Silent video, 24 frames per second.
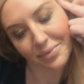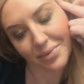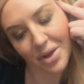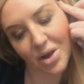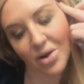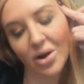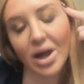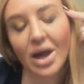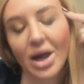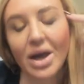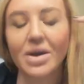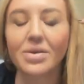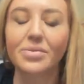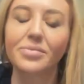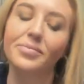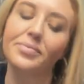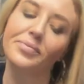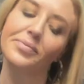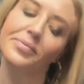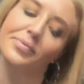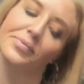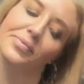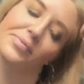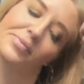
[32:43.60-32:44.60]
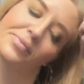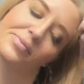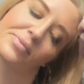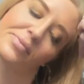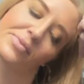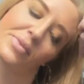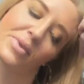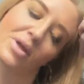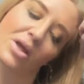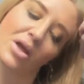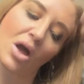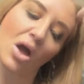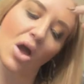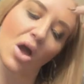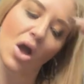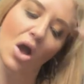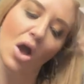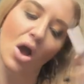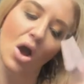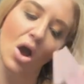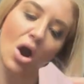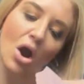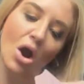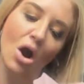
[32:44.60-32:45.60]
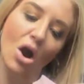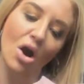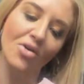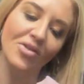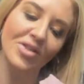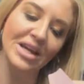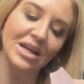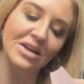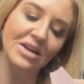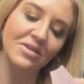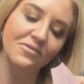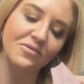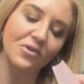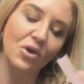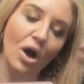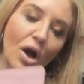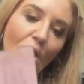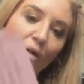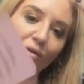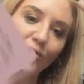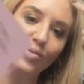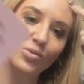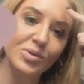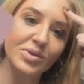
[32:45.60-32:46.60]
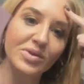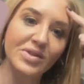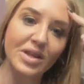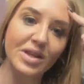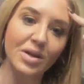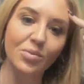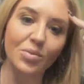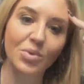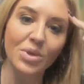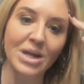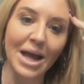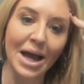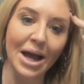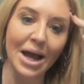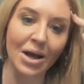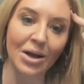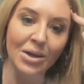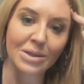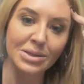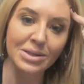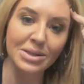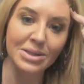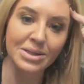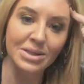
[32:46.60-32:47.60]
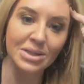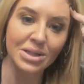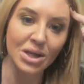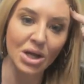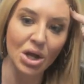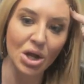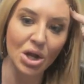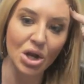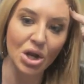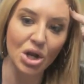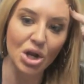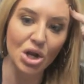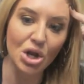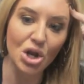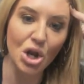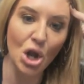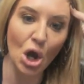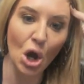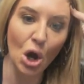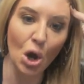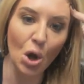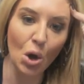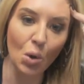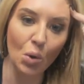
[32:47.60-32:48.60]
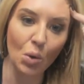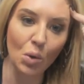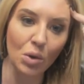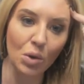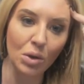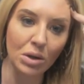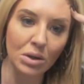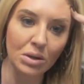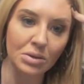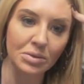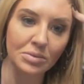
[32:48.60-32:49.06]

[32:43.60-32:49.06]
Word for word: Okay. Mm-hmm. Are they involved with someone else? No.